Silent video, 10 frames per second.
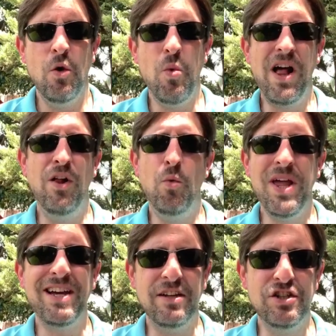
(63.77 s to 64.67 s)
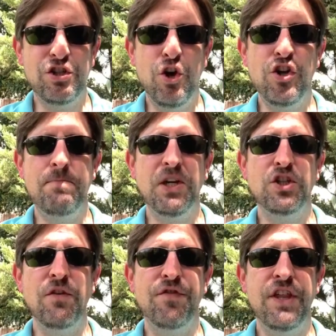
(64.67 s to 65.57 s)
Well, we are concerned
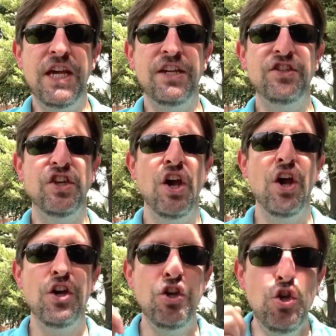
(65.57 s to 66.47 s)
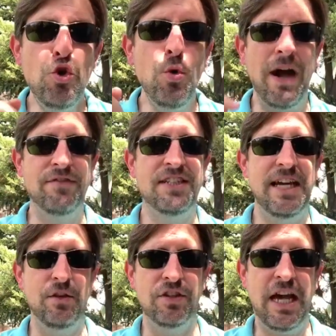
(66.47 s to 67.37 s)
because of things you have
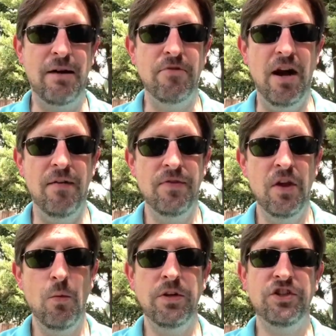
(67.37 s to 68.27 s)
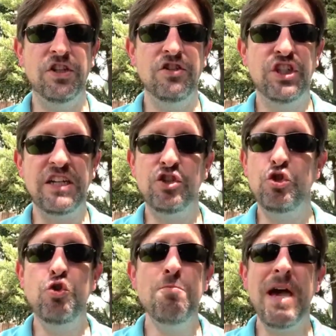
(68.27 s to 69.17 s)
said on camera, which suggests
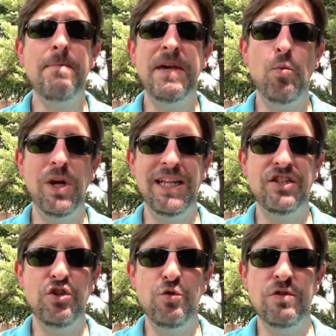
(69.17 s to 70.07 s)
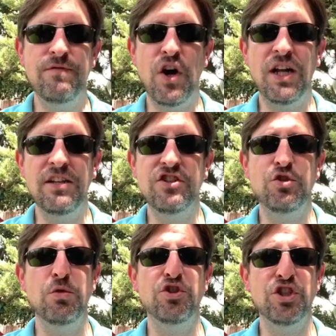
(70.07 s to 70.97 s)
you may be willing to use violence
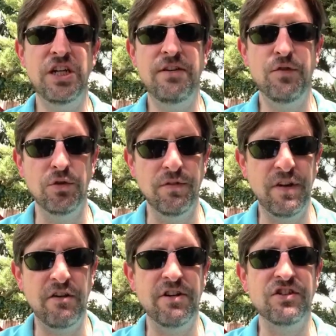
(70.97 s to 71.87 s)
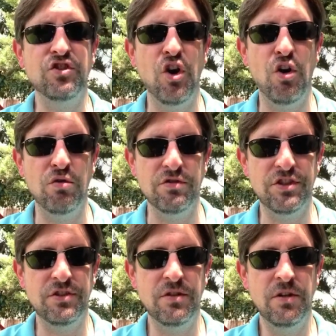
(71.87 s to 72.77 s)
to achieve your nefarious
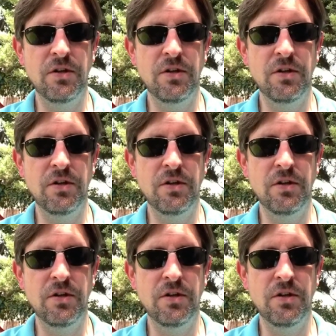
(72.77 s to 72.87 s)
goals.